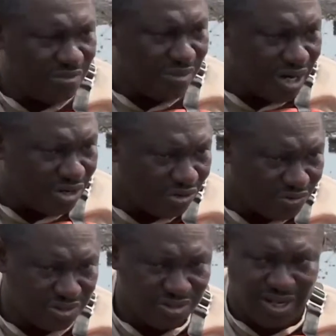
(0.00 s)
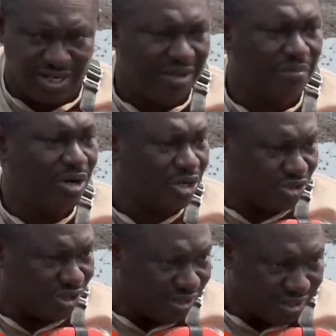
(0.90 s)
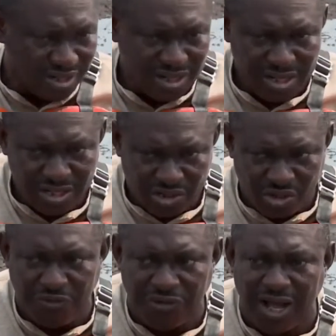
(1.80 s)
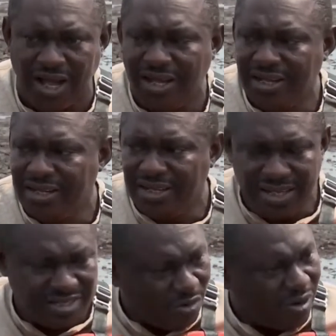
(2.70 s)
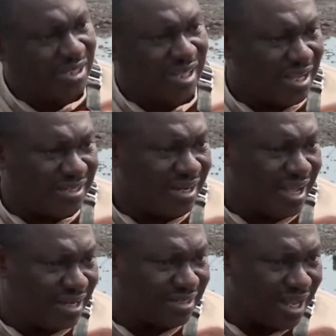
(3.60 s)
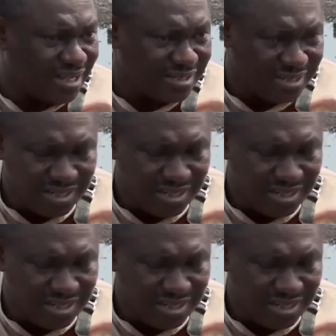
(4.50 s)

of the mangroves, and the monitoring. So far, it's 1,000 hectares.